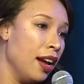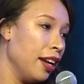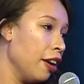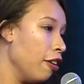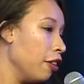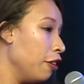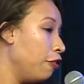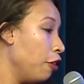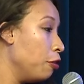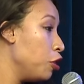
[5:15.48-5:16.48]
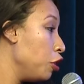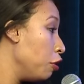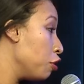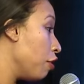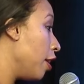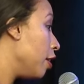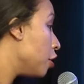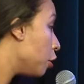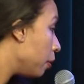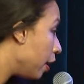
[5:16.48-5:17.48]
you get her on the phone, she goes right
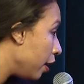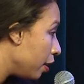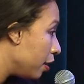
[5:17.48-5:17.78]
into it.